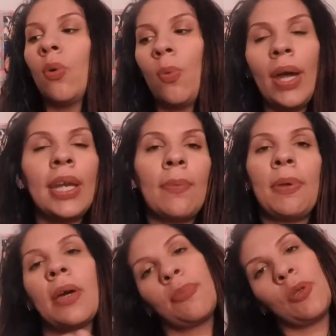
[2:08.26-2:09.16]
why not
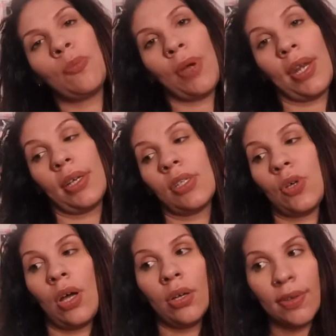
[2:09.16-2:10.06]
pick up new products? So
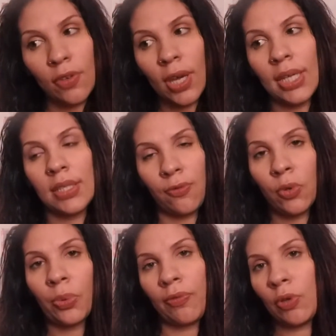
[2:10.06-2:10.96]
I'll give you guys a full
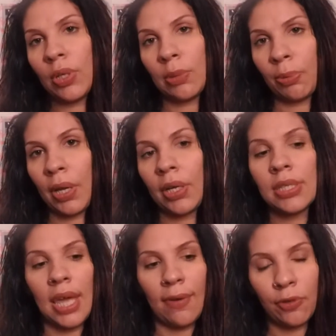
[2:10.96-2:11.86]
review on the
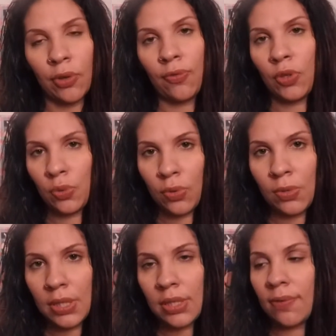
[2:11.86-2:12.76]
products after a few
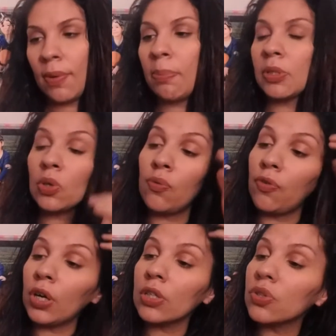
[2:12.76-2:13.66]
uses of it, but so
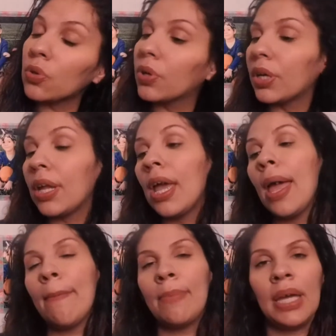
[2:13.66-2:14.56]
far so good.
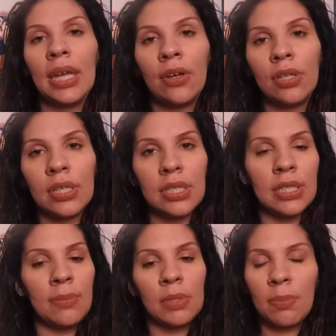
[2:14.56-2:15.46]
My hair does
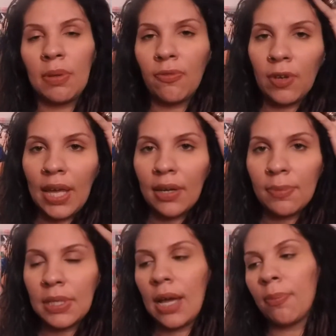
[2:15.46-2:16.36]
seem to be flat up
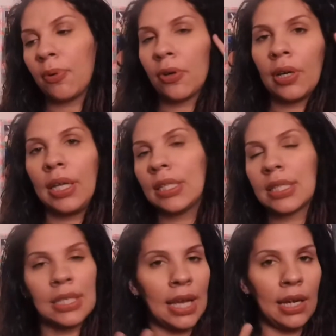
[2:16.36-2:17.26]
top, curly. It's
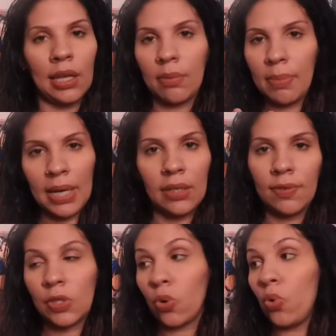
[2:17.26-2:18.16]
got like a mind of
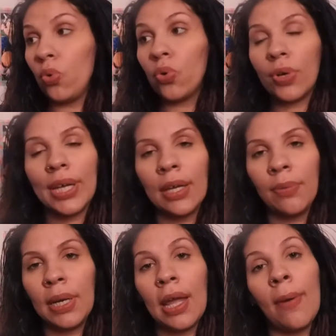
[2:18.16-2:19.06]
its own going on
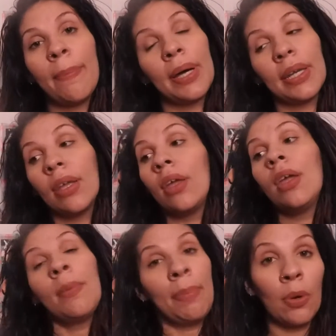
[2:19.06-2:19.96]
right now, but
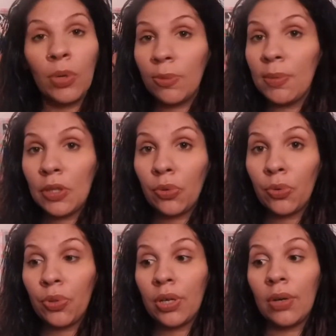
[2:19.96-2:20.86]
bear with me through
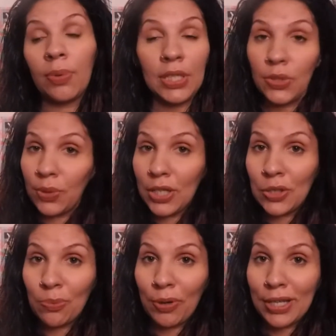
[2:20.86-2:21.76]
the
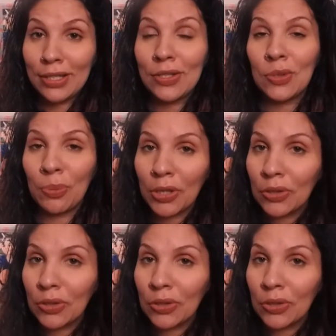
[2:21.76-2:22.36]
restoration process to bring